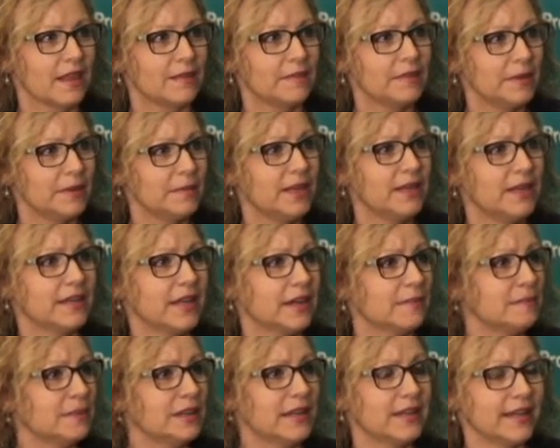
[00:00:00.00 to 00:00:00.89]
They might
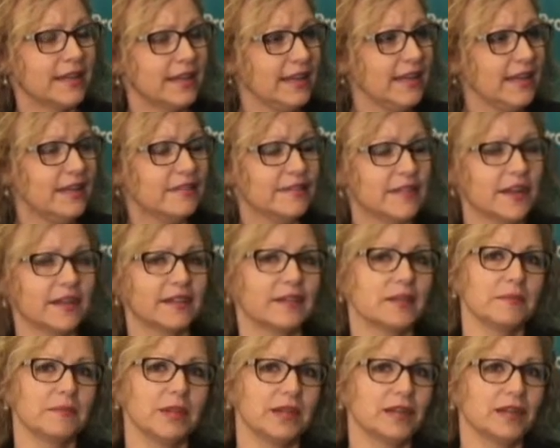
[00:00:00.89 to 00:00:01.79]
not be on any of that.
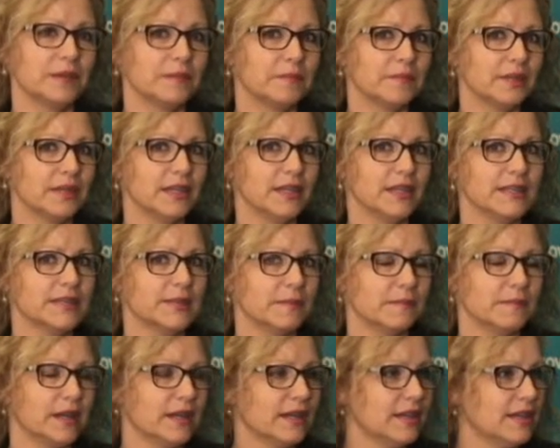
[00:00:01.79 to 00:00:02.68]
They might come in as a
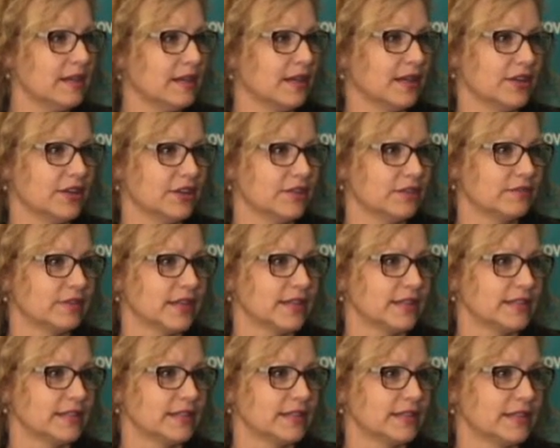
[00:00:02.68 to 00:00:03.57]
Medicare
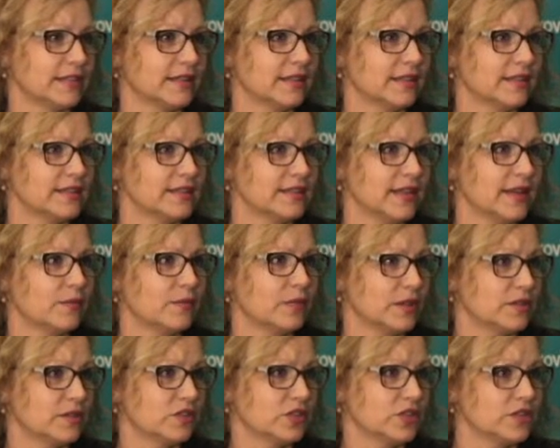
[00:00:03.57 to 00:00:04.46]
resident that's not
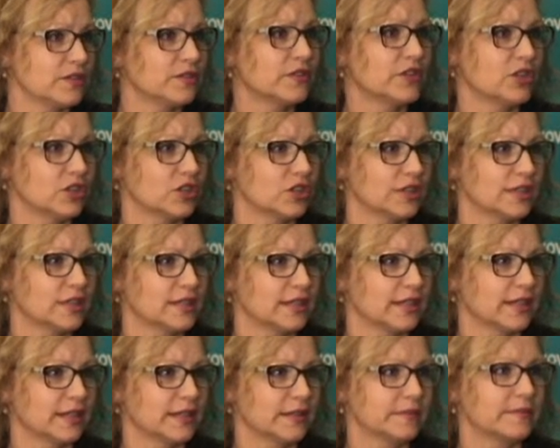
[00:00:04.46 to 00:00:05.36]
just for
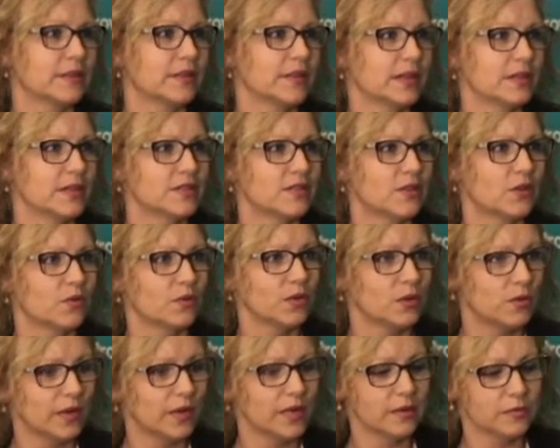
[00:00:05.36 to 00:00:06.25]
nursing. So we
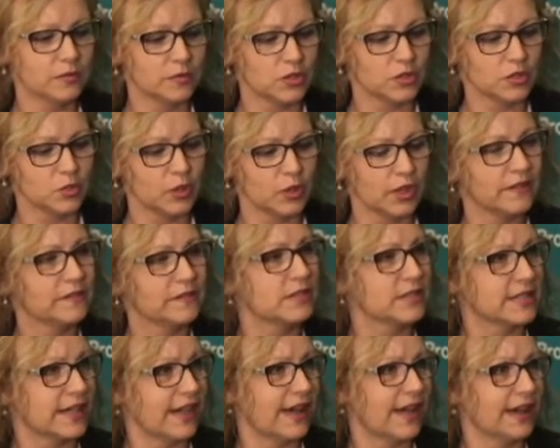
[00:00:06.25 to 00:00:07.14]
want to do
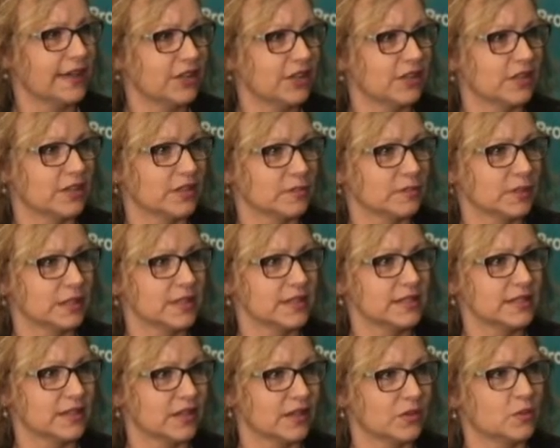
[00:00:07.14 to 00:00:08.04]
whatever's accurate
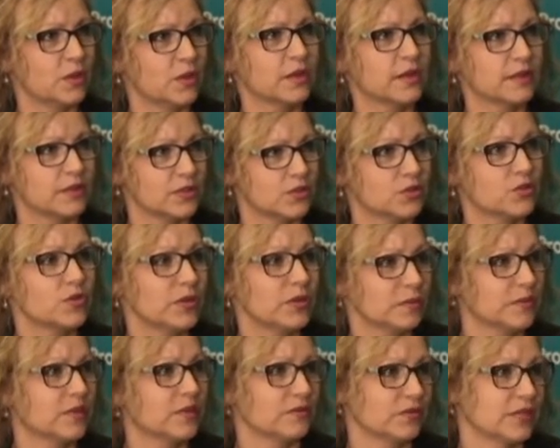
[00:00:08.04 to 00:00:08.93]
based on what the
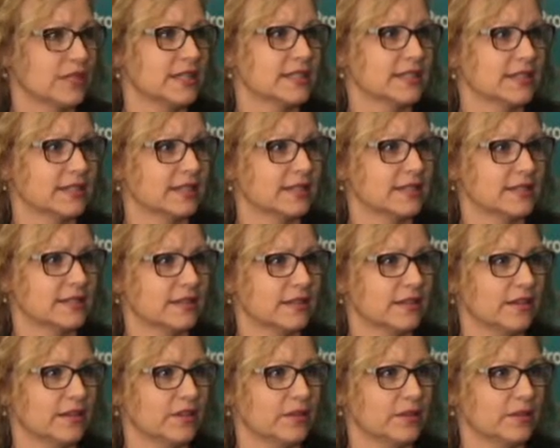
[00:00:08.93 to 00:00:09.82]
treatment reason is
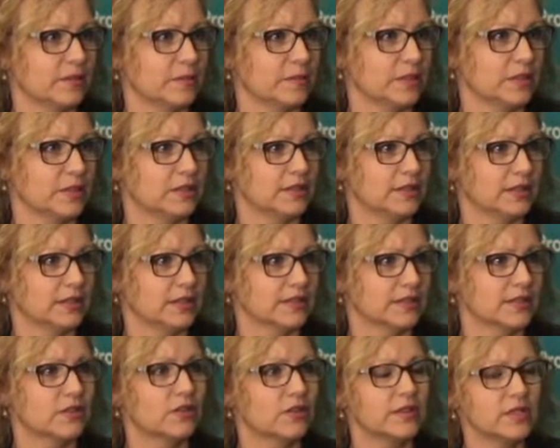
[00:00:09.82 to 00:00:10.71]
that they're in the building.
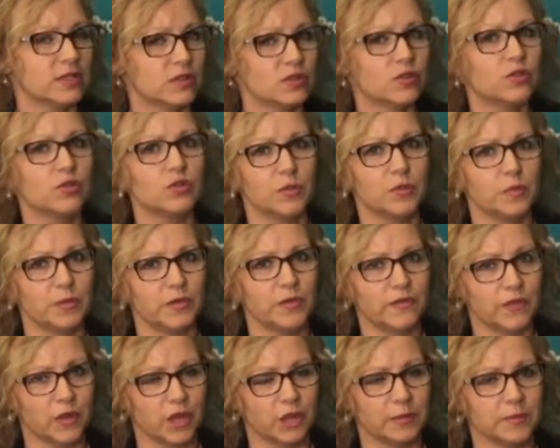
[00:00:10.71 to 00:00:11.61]
So this usual
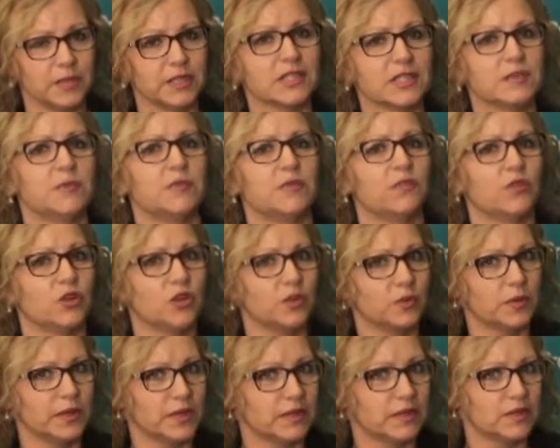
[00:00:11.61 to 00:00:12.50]
performance before
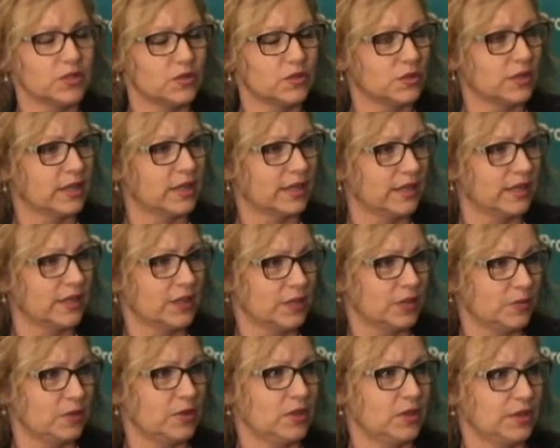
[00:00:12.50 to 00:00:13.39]
we do the
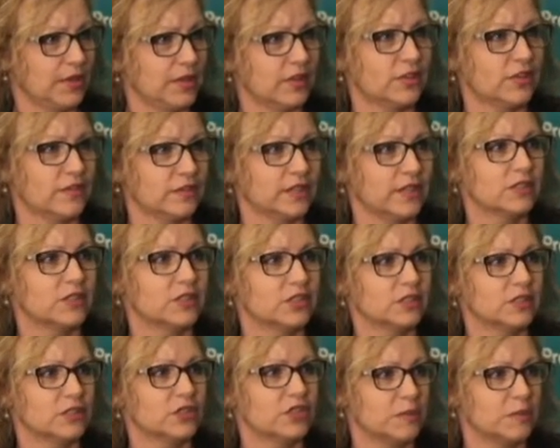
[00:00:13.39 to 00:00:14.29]
therapeutic
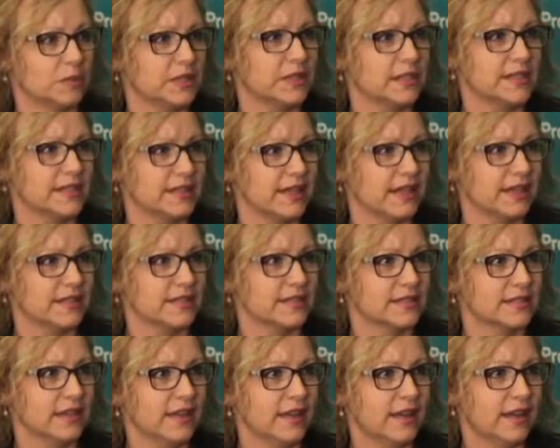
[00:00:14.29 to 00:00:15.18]
intervention should be
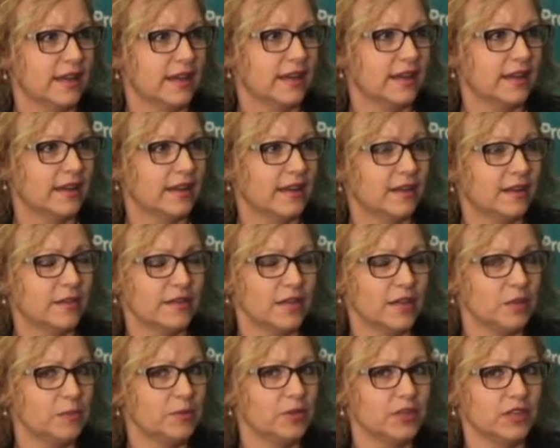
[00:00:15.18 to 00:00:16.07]
assessed. And
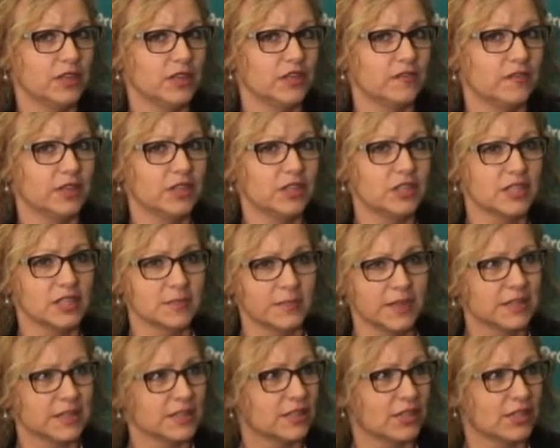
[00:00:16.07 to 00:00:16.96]
therapeutic interventions
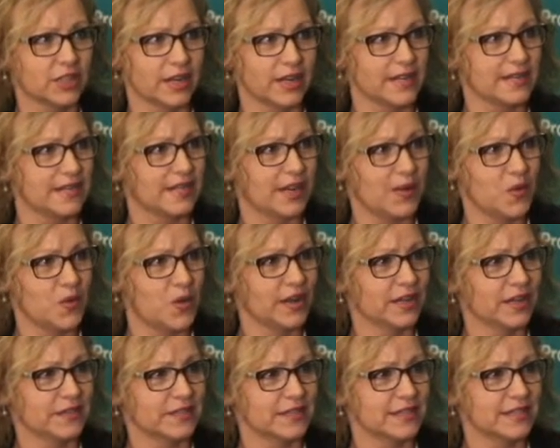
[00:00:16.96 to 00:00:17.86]
might start on day
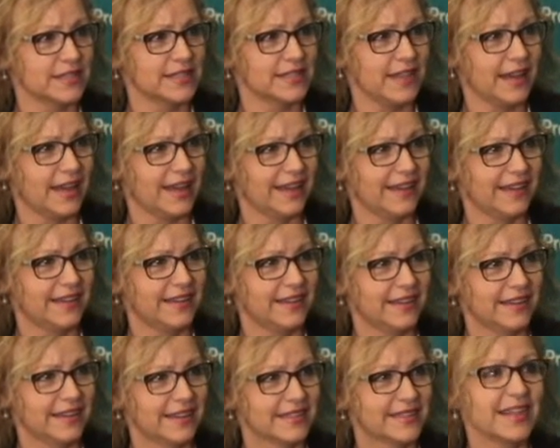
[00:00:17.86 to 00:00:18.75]
1 of the stay.
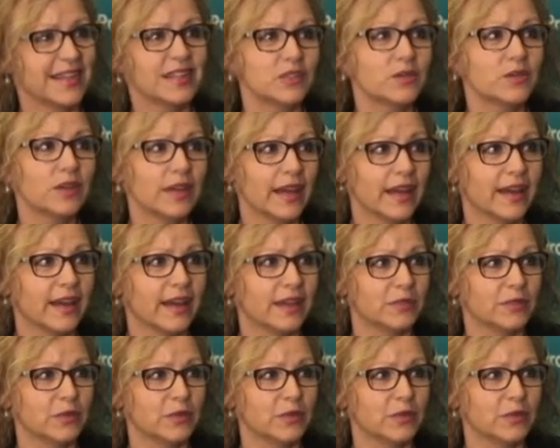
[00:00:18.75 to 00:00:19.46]
That's okay.